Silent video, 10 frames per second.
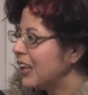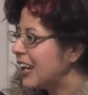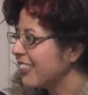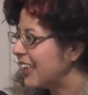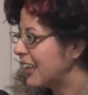
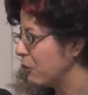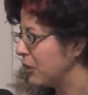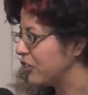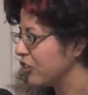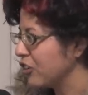lot of that
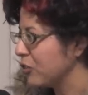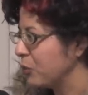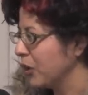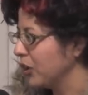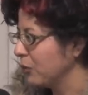image is
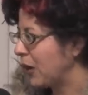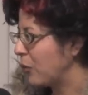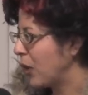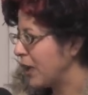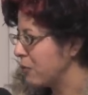built by
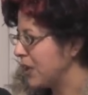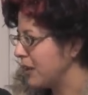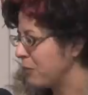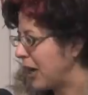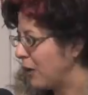white men
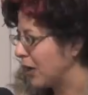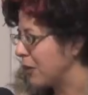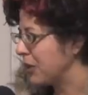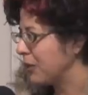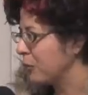in power.
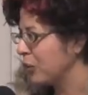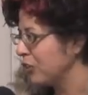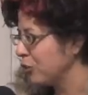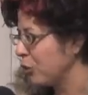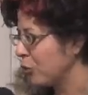I mean, the
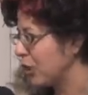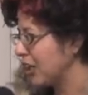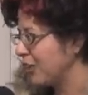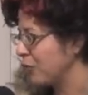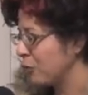ones who are
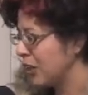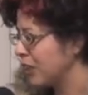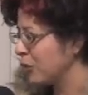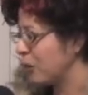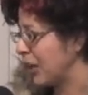running,
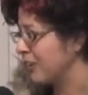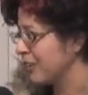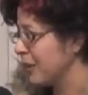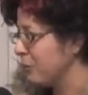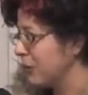running the
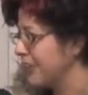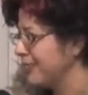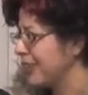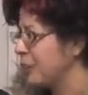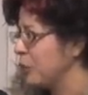record
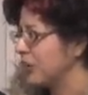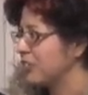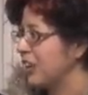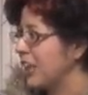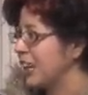companies and who are
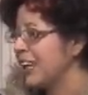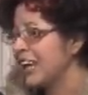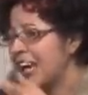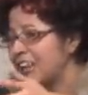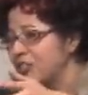saying,
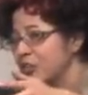hey,